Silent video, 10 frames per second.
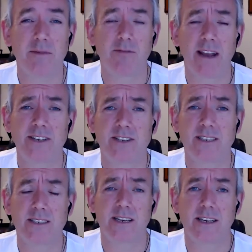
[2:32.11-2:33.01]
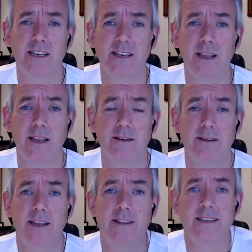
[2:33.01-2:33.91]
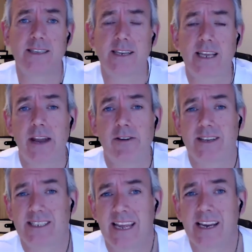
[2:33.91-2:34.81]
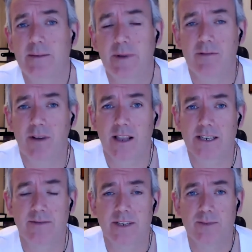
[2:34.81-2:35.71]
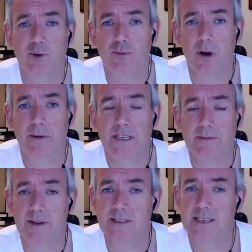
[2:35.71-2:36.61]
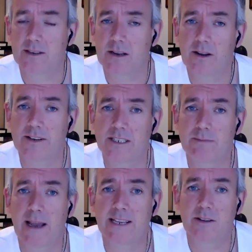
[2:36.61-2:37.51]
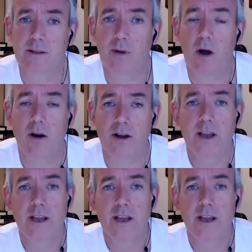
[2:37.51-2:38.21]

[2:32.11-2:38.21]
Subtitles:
Ranches in the city areas tend to be relatively small properties because there's not a lot of space on the block